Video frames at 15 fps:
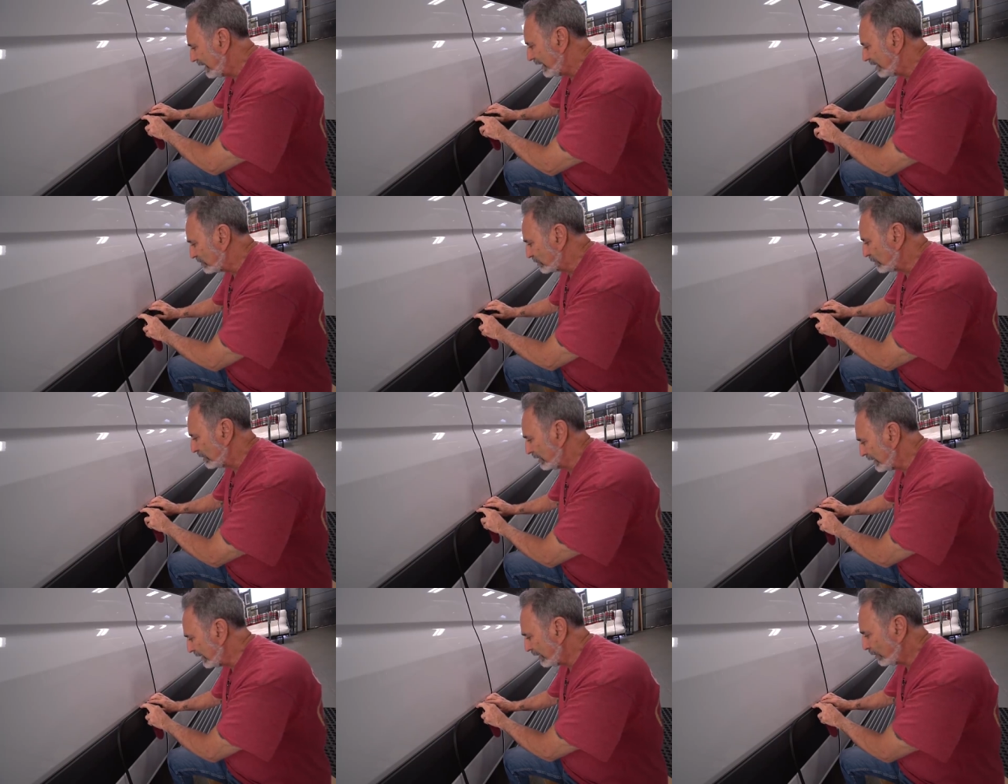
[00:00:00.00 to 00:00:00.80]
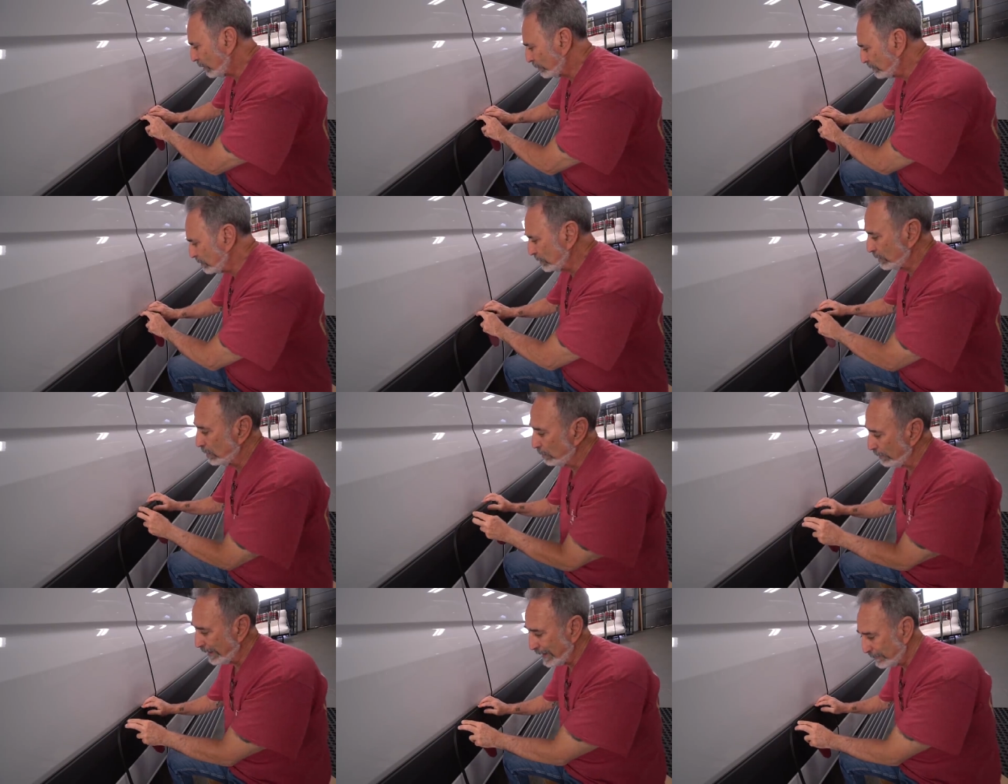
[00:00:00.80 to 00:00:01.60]
it's gonna help to
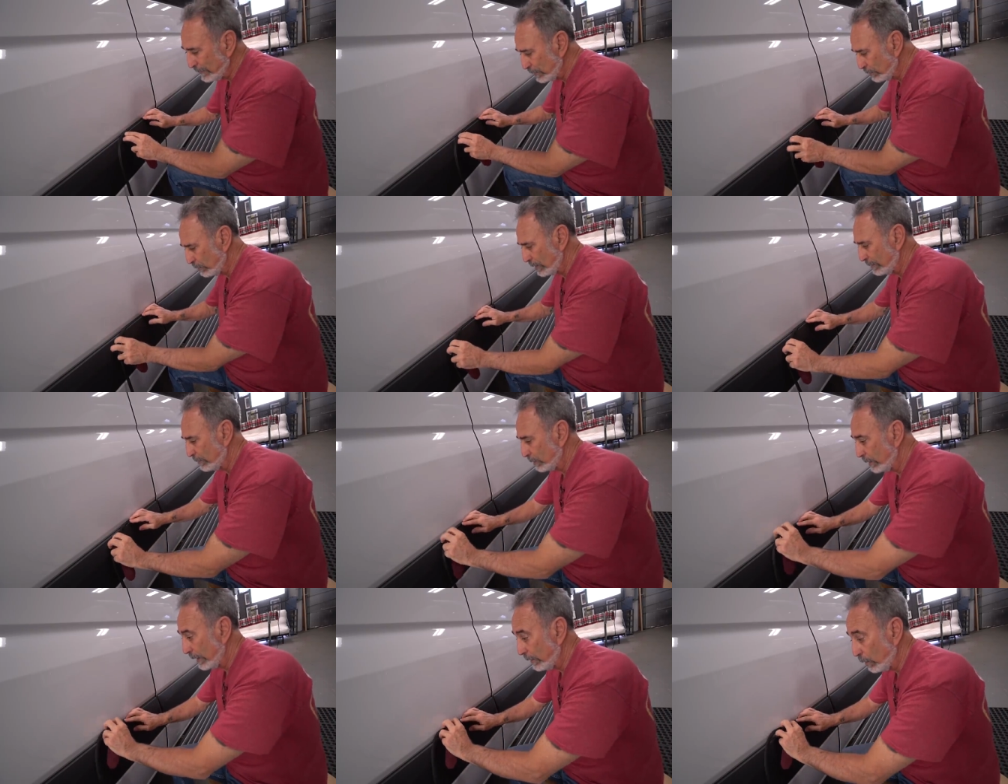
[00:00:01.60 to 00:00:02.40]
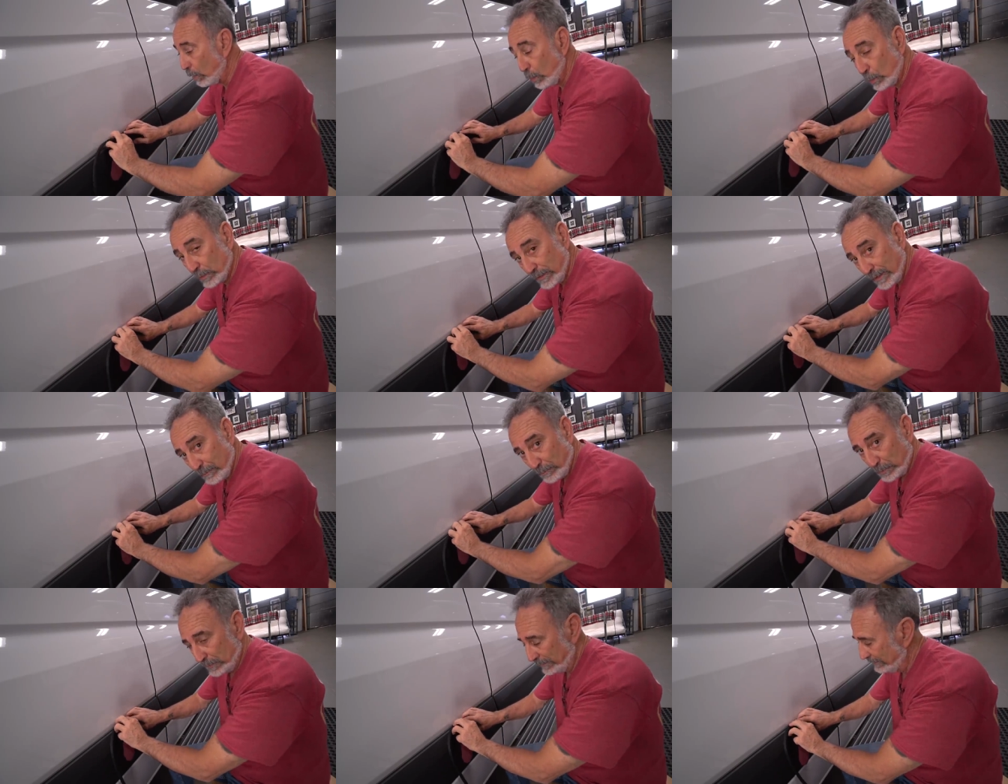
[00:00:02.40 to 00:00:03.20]
grab the rubber and hold it
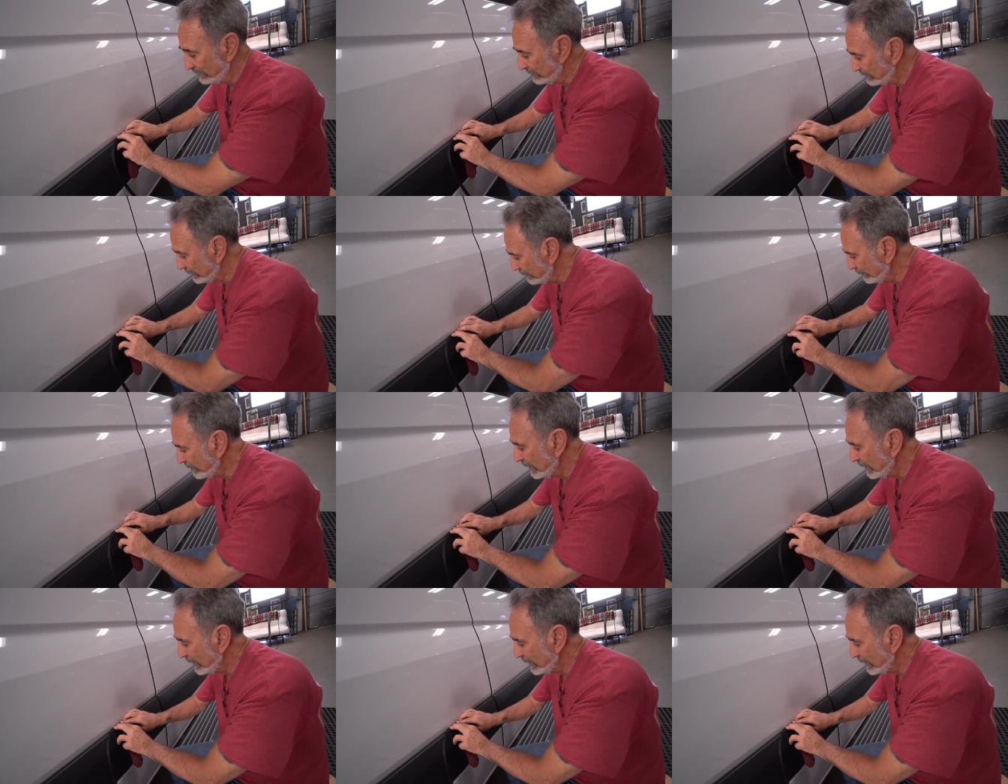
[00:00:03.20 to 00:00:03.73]
in place.